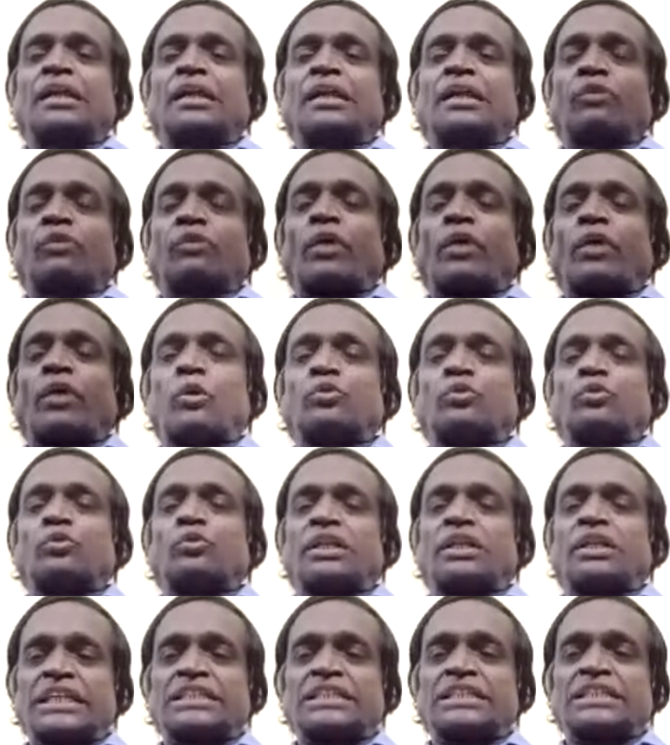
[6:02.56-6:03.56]
and
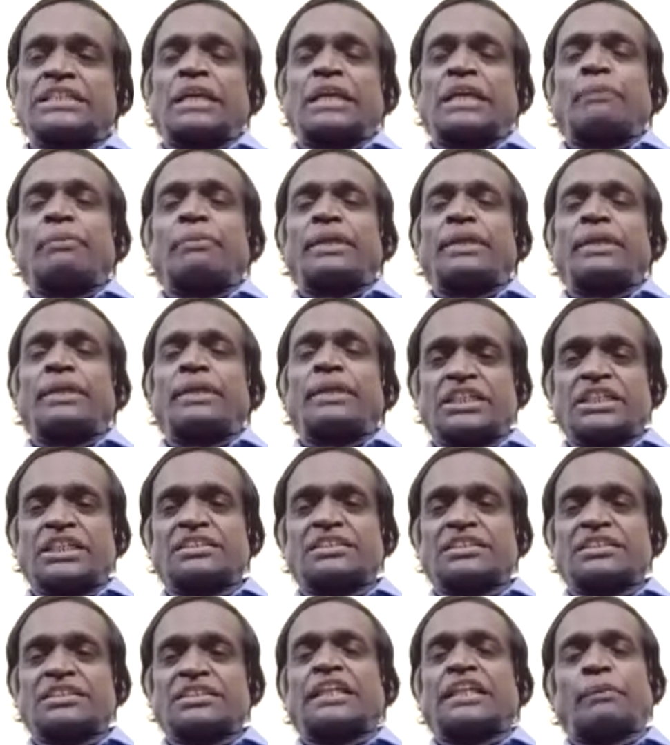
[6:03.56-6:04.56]
wipe out the tears and
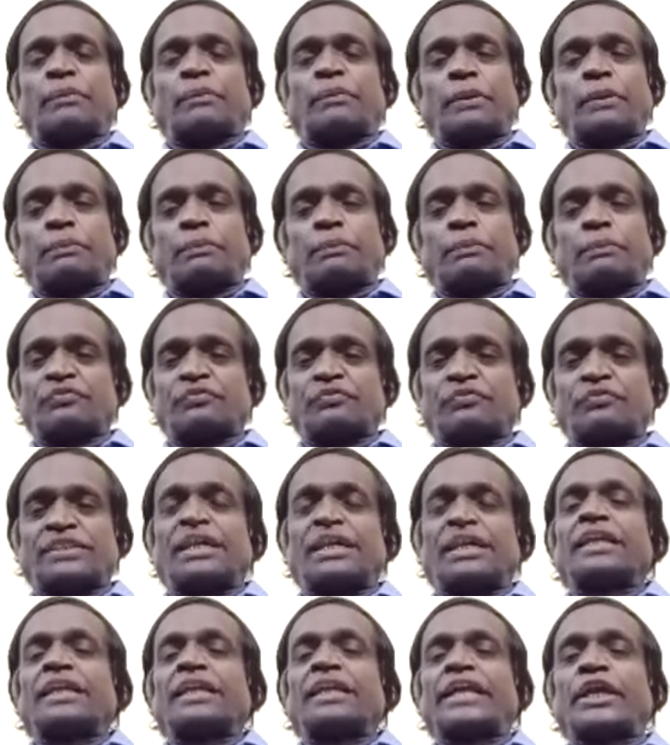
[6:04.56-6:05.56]
bring cheers in other
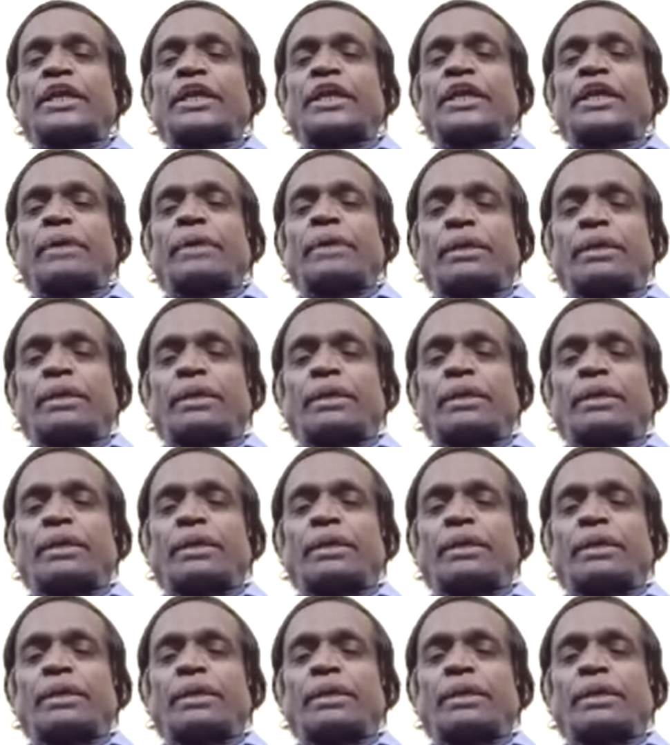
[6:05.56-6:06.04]
people's face.